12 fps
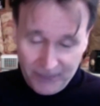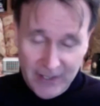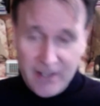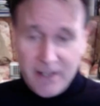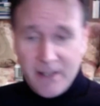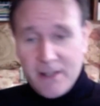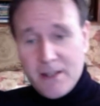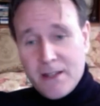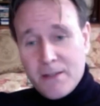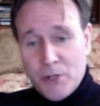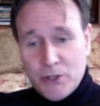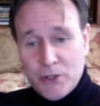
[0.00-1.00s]

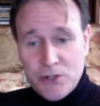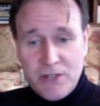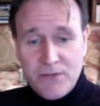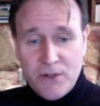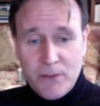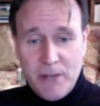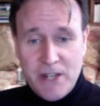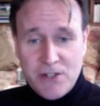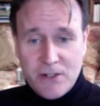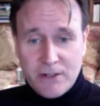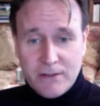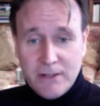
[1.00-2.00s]
produce the
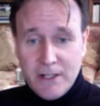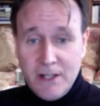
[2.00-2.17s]
information,